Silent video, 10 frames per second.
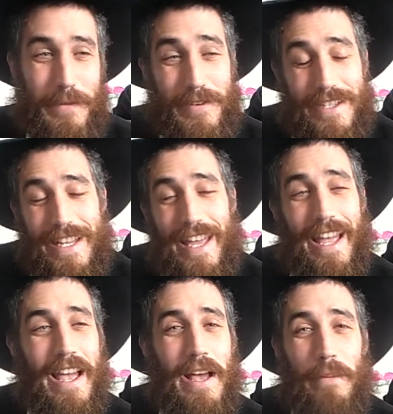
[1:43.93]
But I'm just saying,
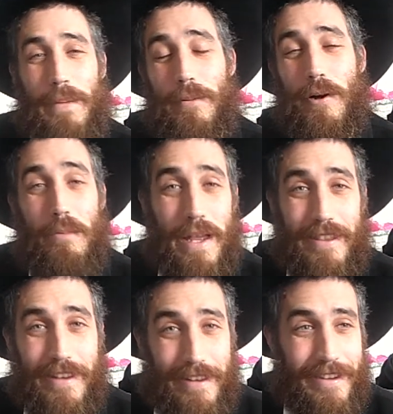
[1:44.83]
people go
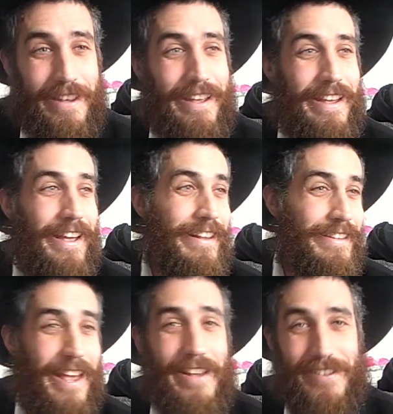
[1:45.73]
Mendy
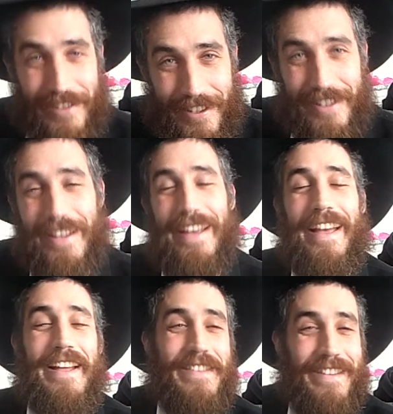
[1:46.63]
and Esti
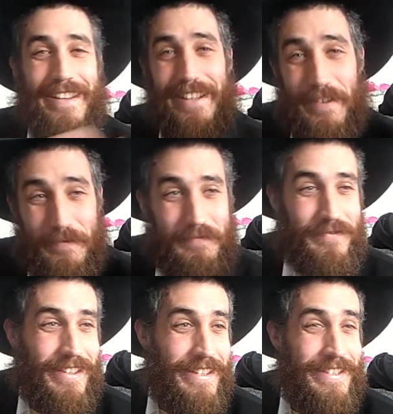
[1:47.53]
and
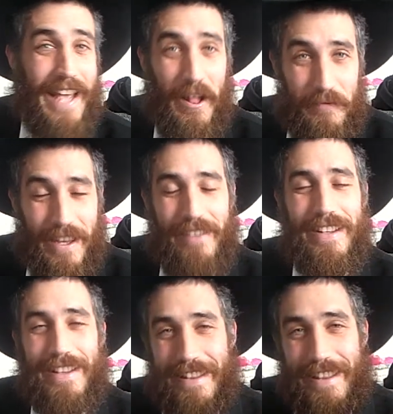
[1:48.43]
Zalmi. I mean,